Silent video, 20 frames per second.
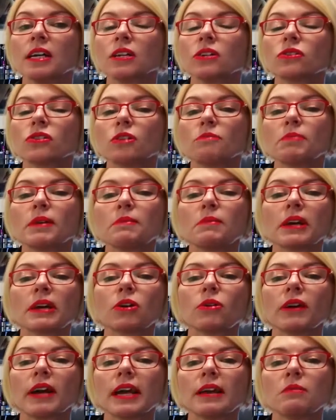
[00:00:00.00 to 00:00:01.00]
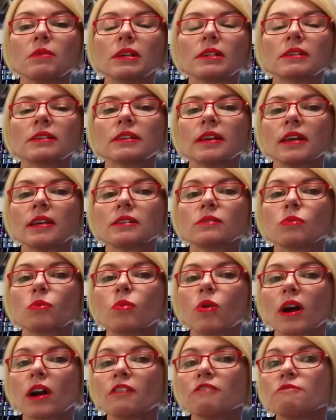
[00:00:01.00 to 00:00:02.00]
So BB cream is
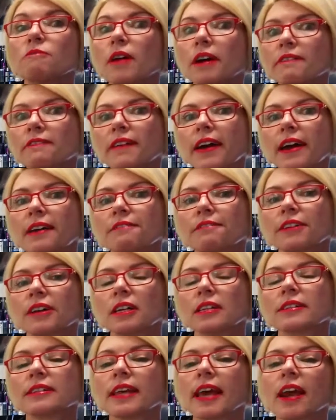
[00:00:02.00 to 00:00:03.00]
one of my favorites,